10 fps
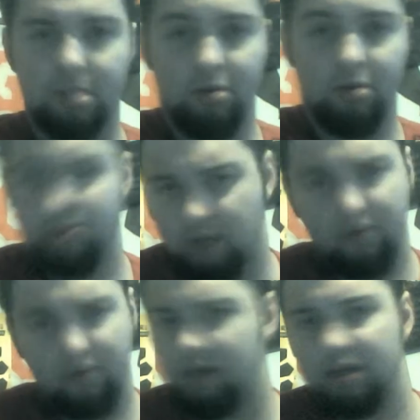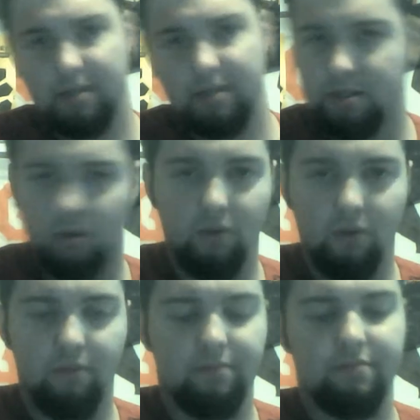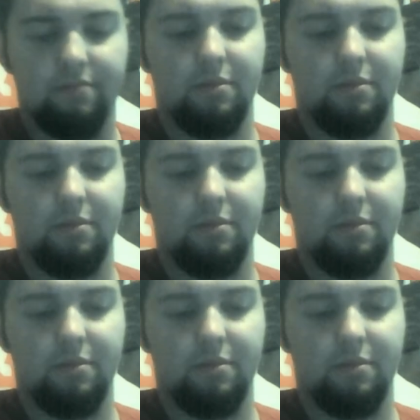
So they went into this whole